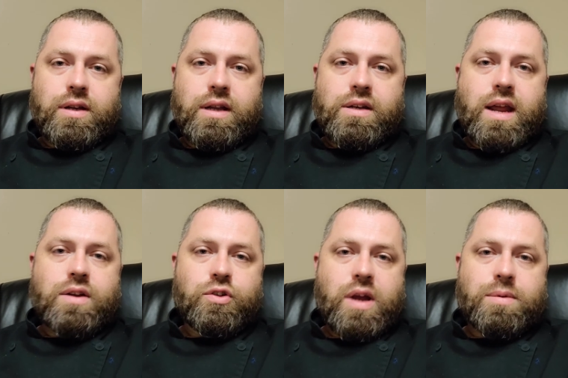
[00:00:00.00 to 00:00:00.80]
in
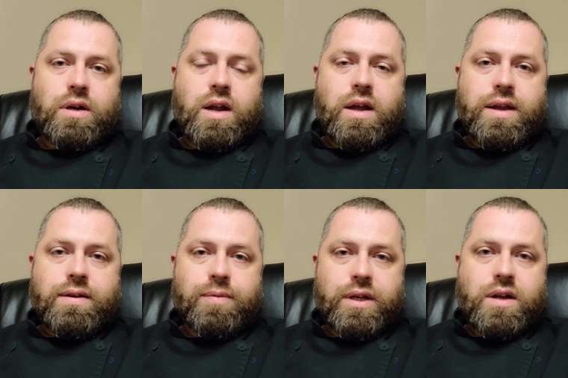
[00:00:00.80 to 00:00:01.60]
Daniel chapter nine,
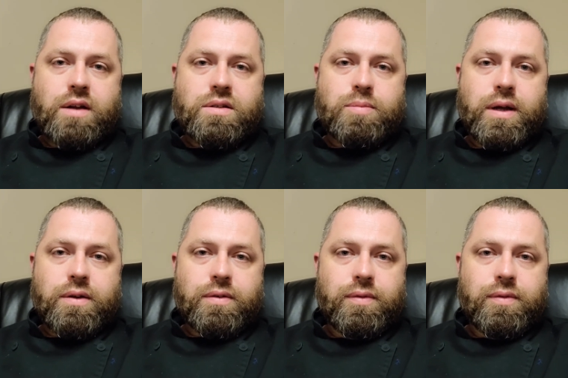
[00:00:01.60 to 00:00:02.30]
it talks about